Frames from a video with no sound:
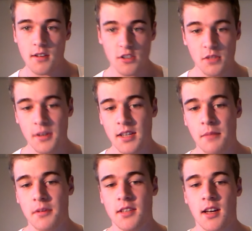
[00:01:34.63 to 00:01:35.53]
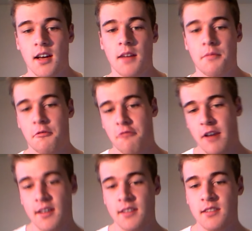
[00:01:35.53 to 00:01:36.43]
Some examples are
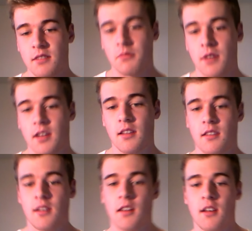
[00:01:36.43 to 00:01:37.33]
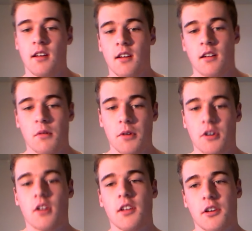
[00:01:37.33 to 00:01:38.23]
grains with what we
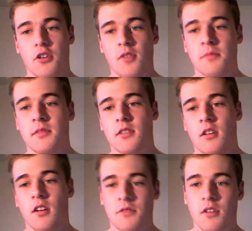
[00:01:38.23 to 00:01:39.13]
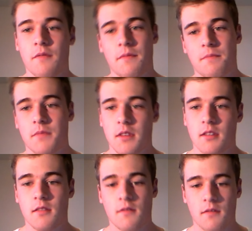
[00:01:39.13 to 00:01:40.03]
call legumes or sort of
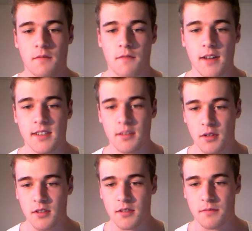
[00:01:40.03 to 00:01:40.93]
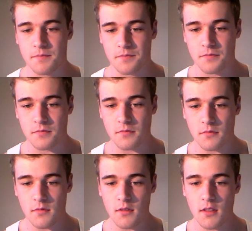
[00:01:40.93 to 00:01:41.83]
vegetables.
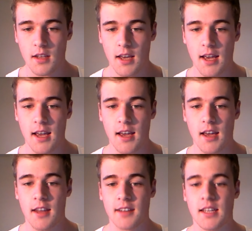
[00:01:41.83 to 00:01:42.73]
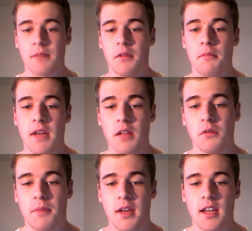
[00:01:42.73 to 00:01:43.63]
An example meal
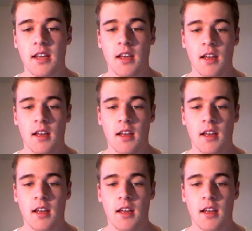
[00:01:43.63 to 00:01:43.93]
would be